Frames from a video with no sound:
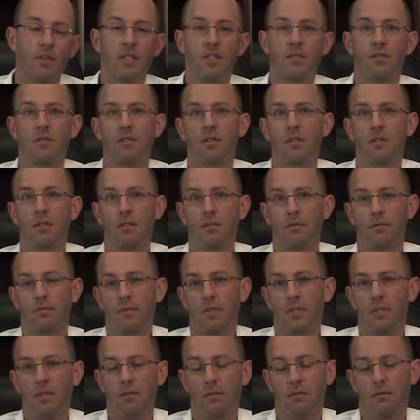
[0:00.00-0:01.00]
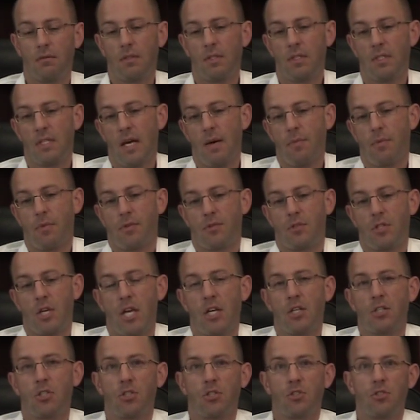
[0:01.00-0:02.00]
even the, the, the, depth
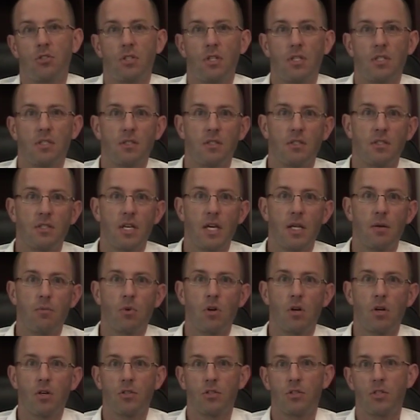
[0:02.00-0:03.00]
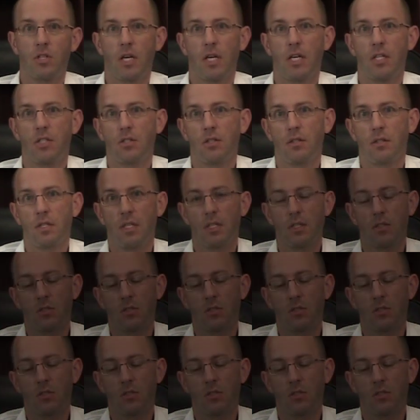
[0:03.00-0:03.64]
changes as the sandbars change and